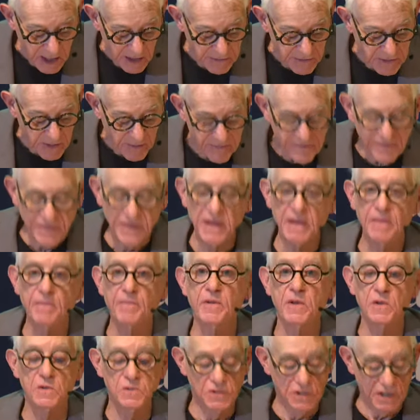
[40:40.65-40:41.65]
The theme
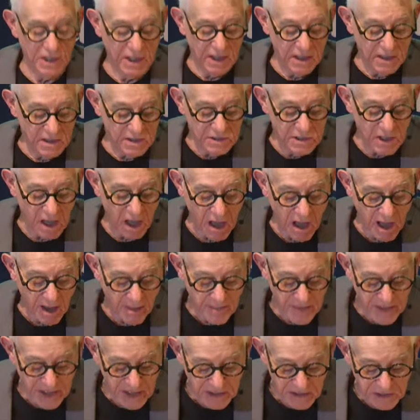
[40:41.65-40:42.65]
music is
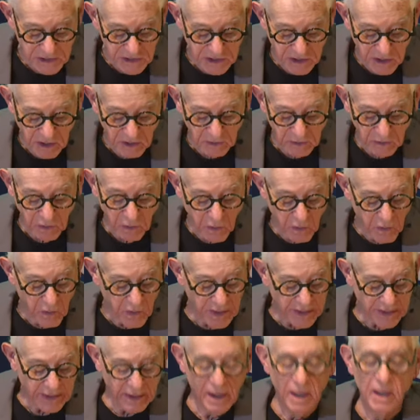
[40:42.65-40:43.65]
ominous and
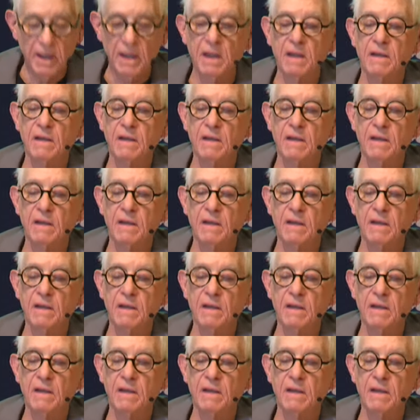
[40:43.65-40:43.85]
alluring.